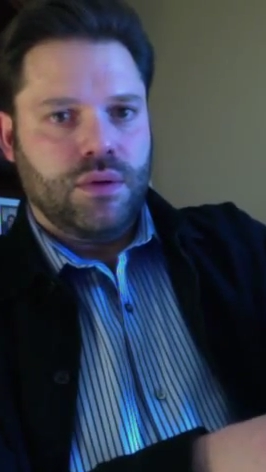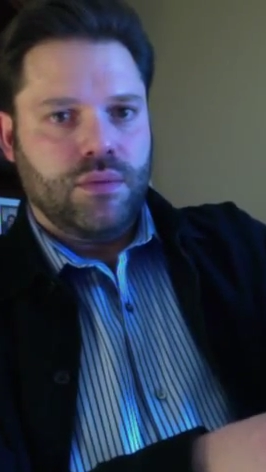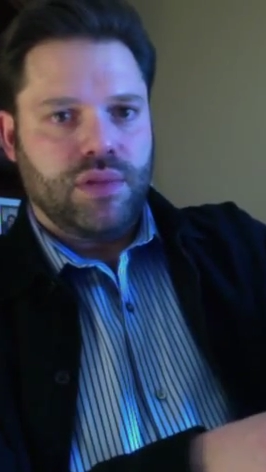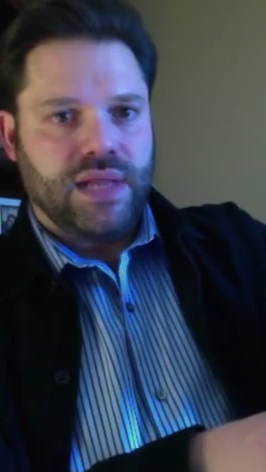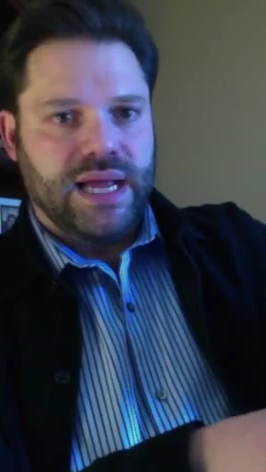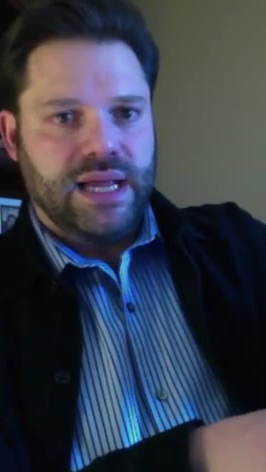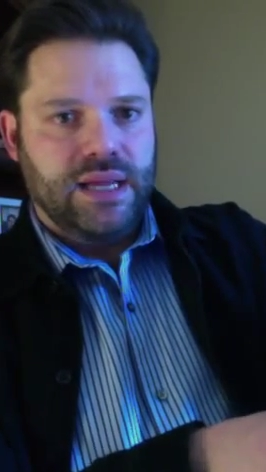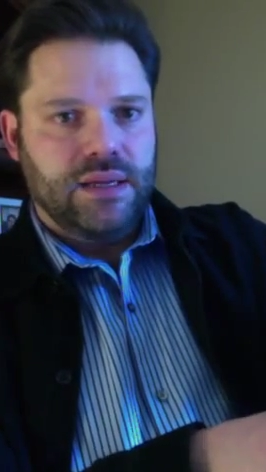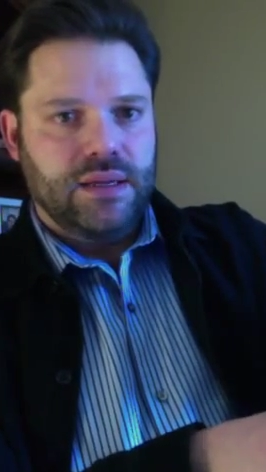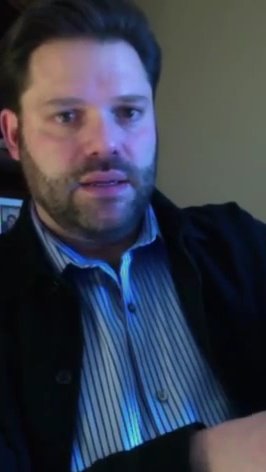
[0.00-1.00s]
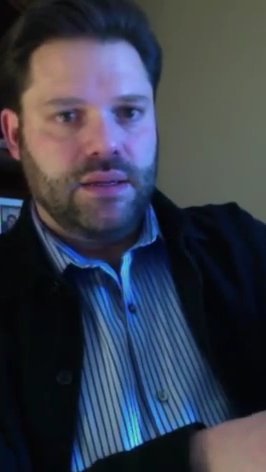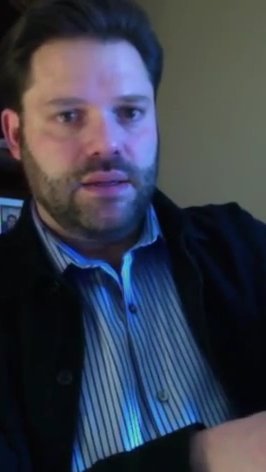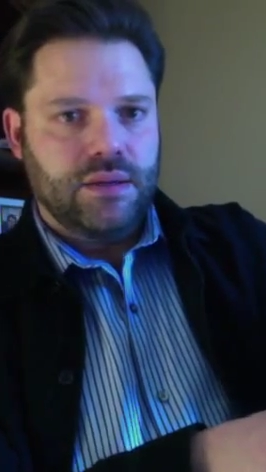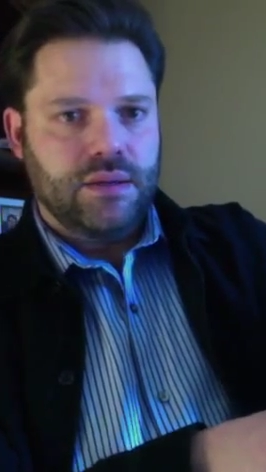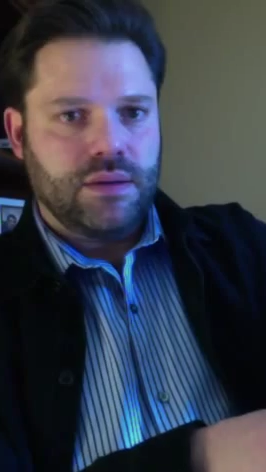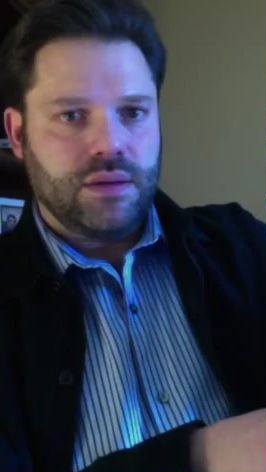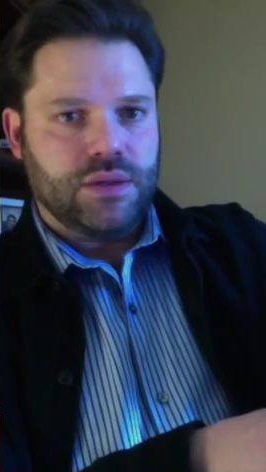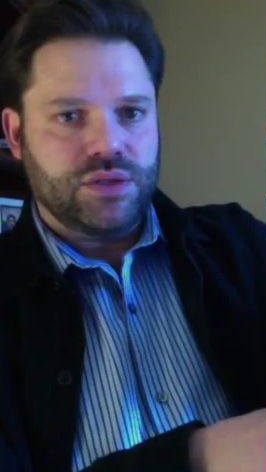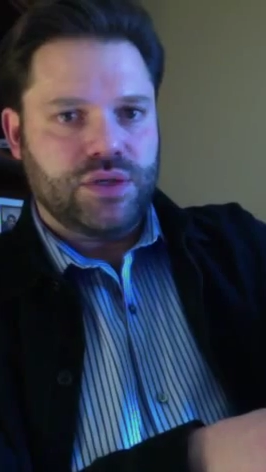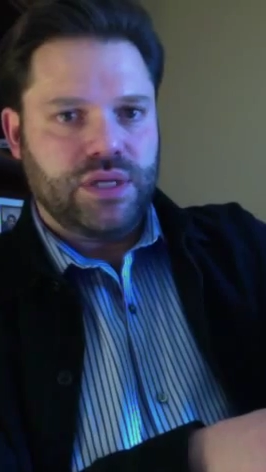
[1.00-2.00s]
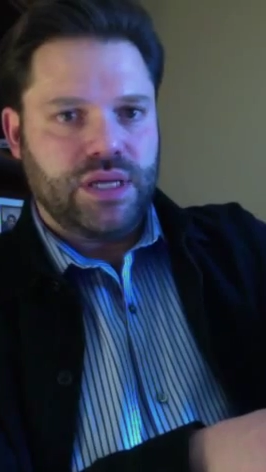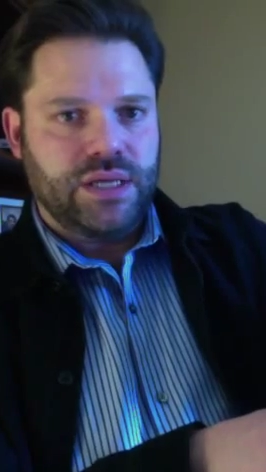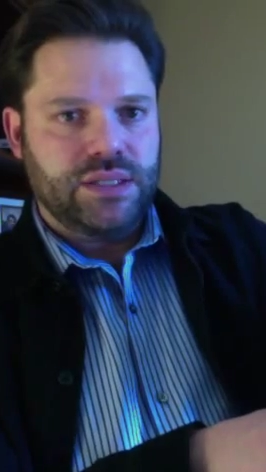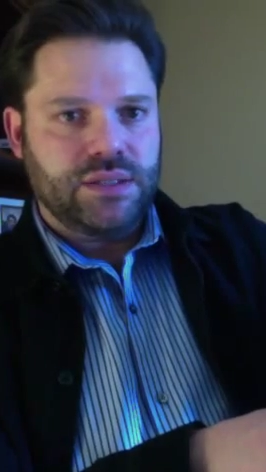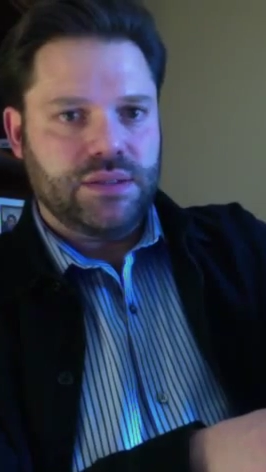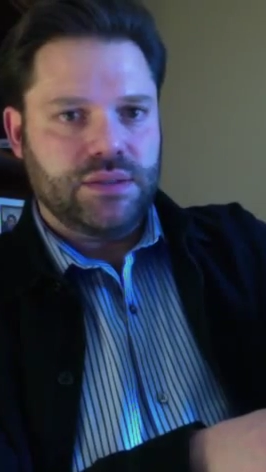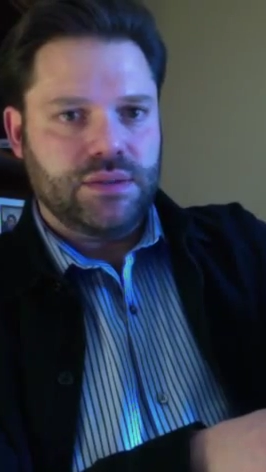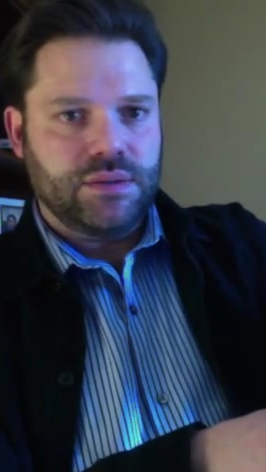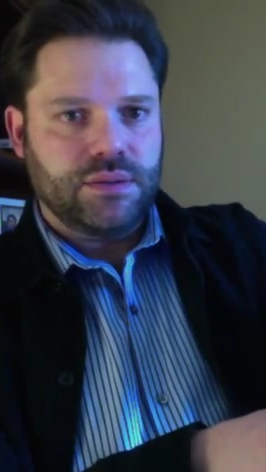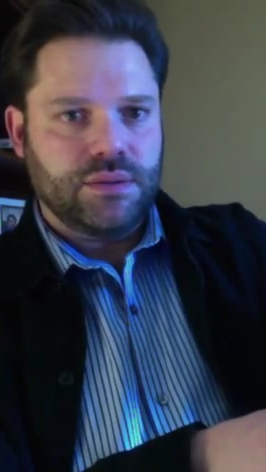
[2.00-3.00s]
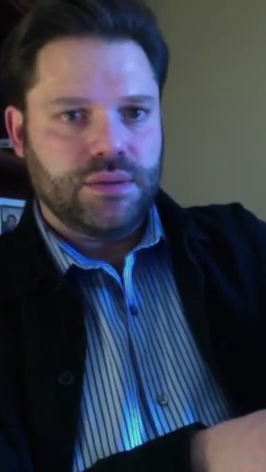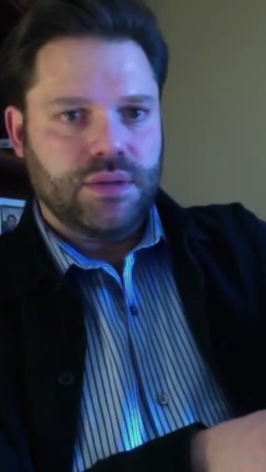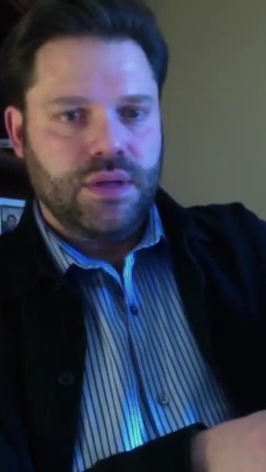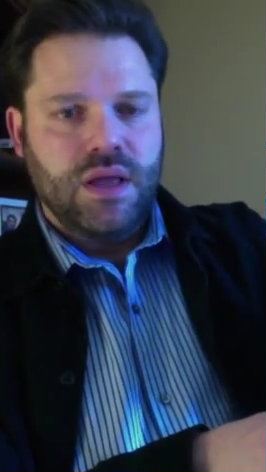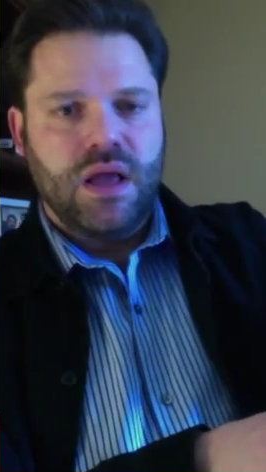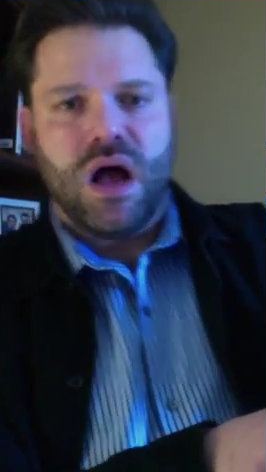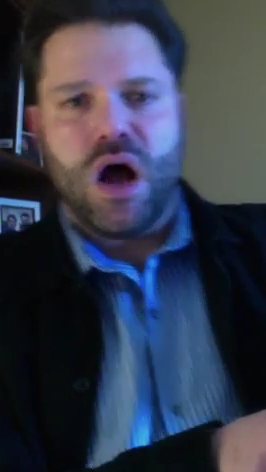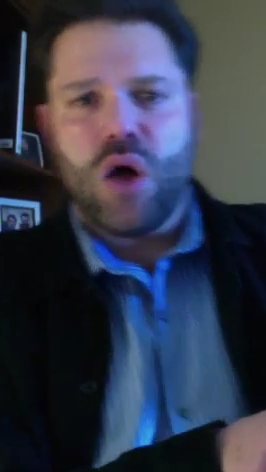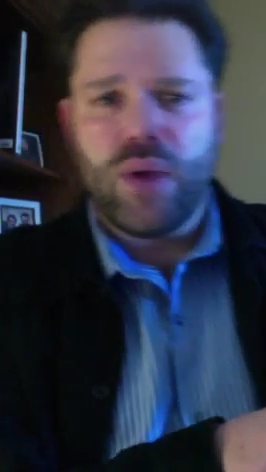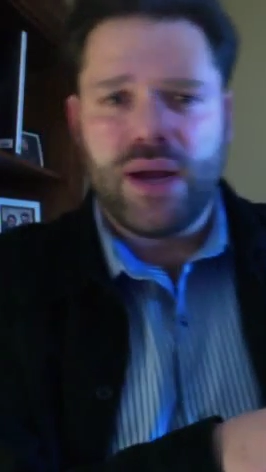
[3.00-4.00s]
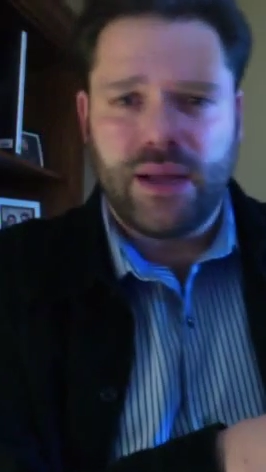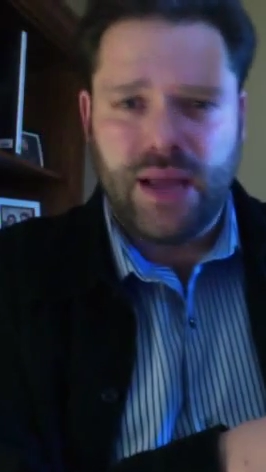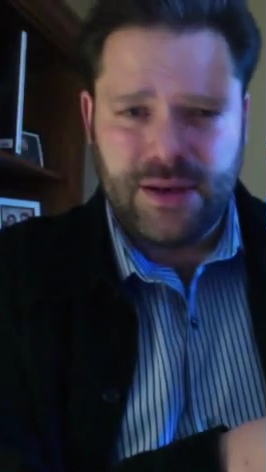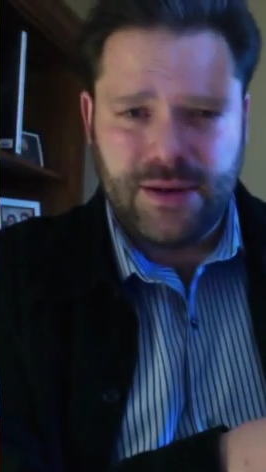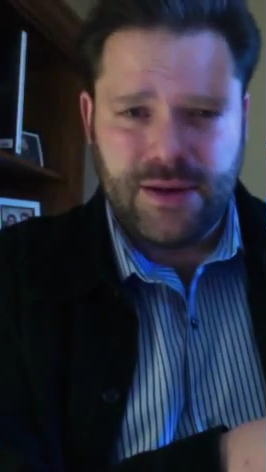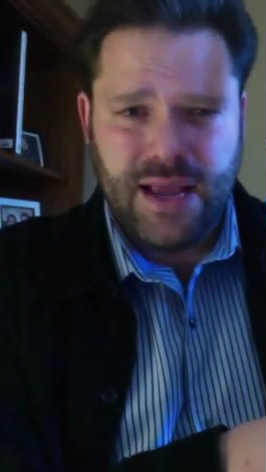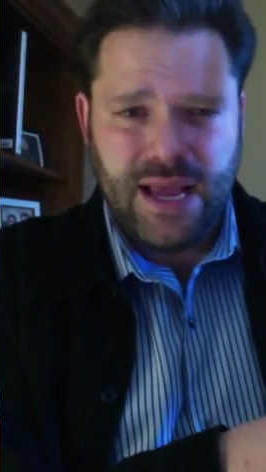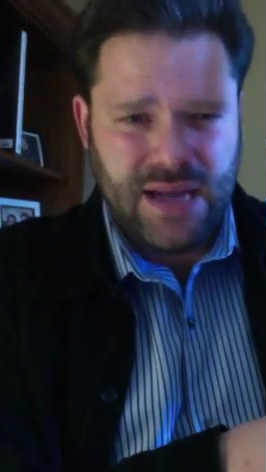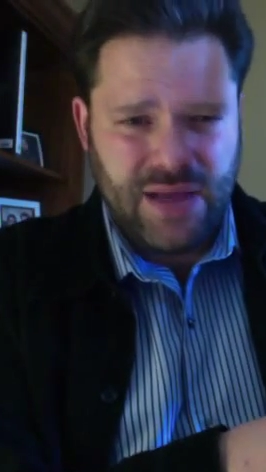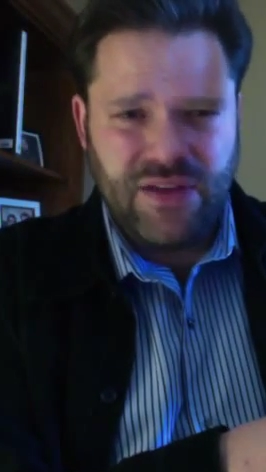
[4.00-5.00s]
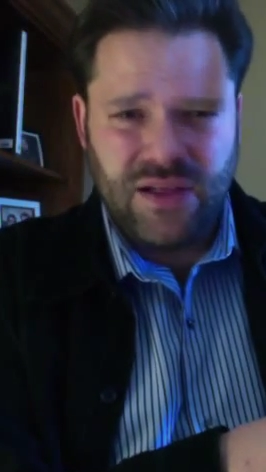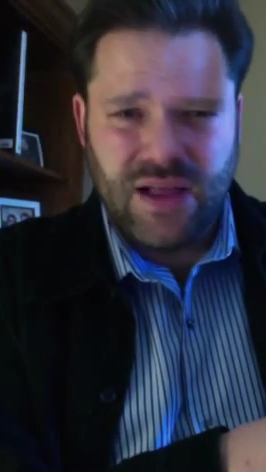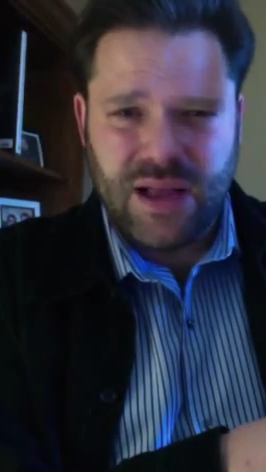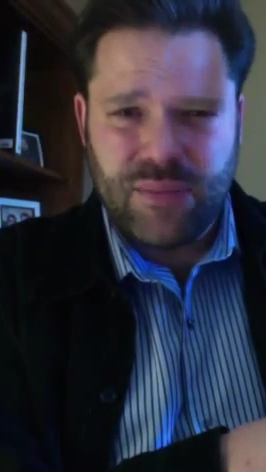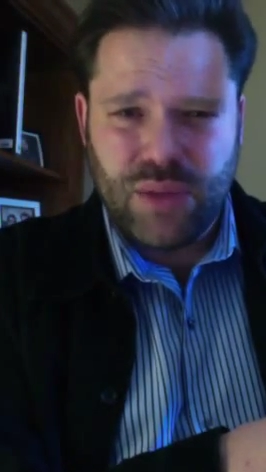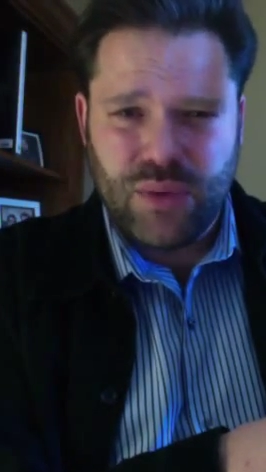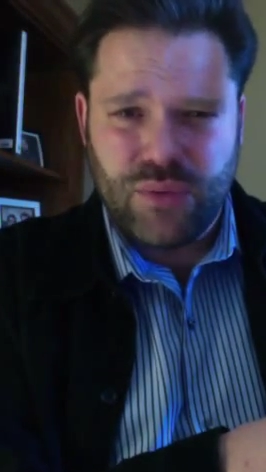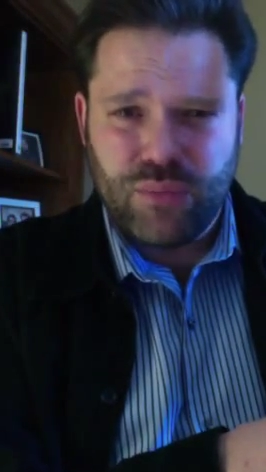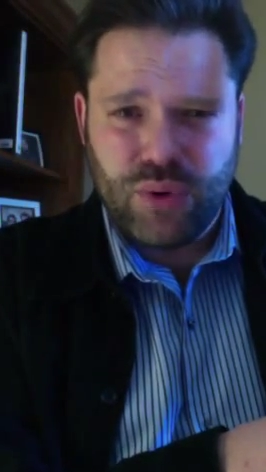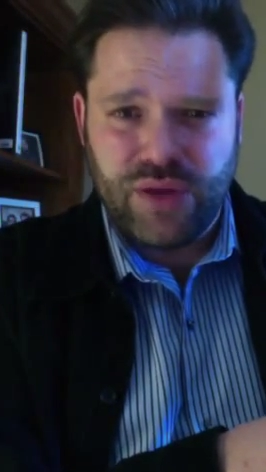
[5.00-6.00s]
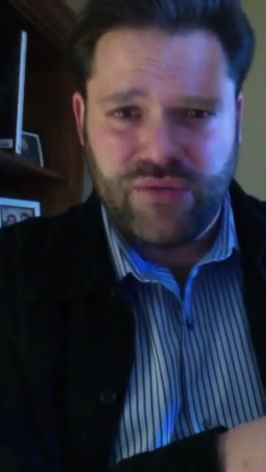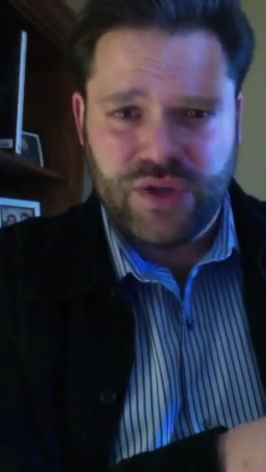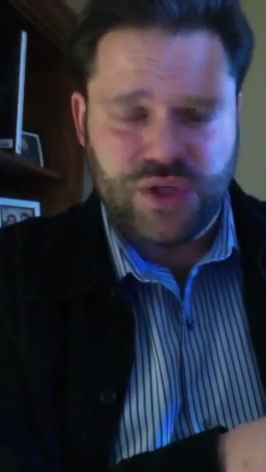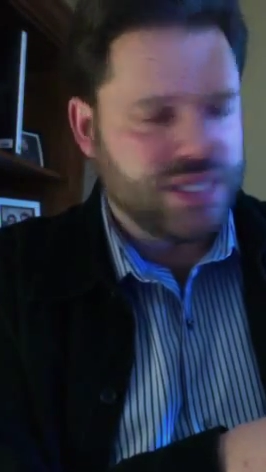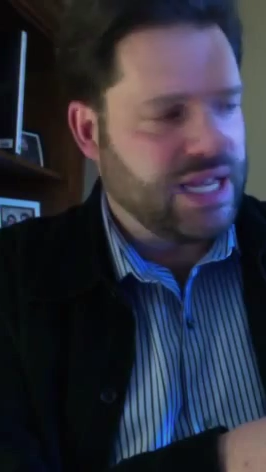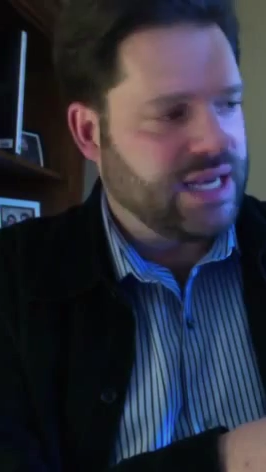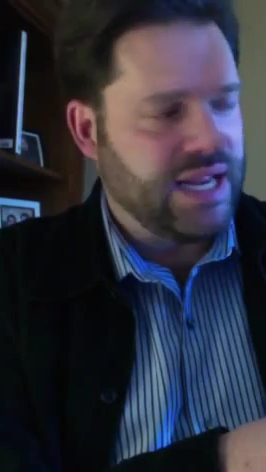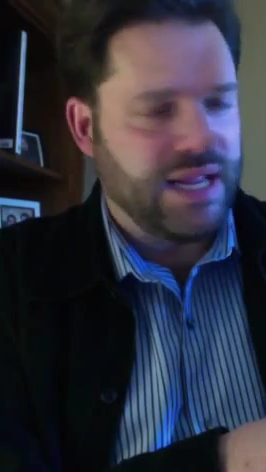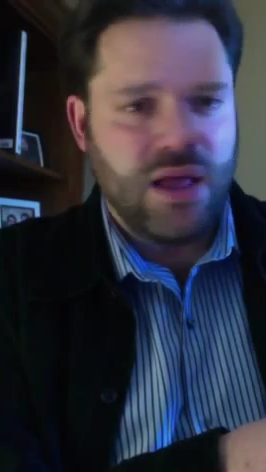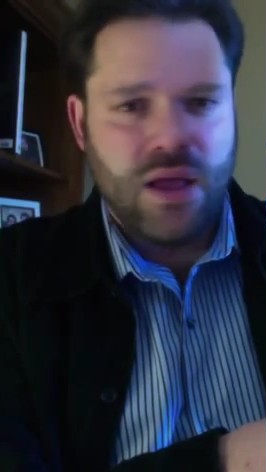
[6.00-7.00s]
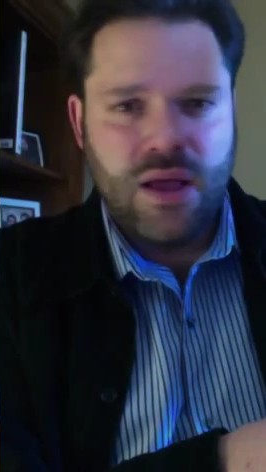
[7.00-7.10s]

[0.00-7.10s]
play closer to the keys already. And I feel like I play with a pretty efficient technique.